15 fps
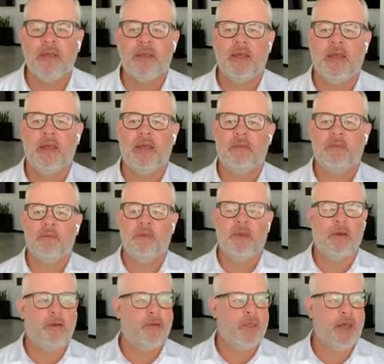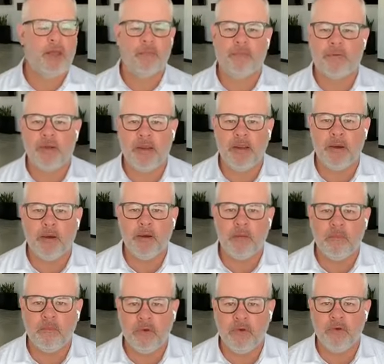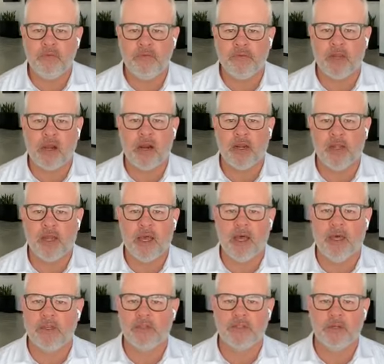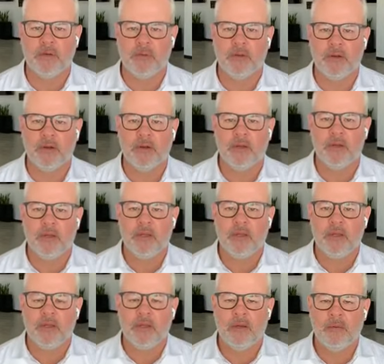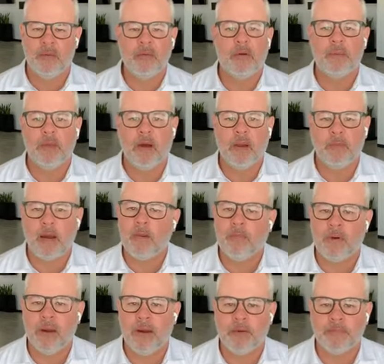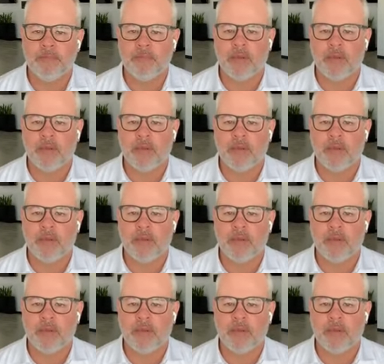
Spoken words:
And we know that prayer moves the heart of God. And so we want to be all about prayer.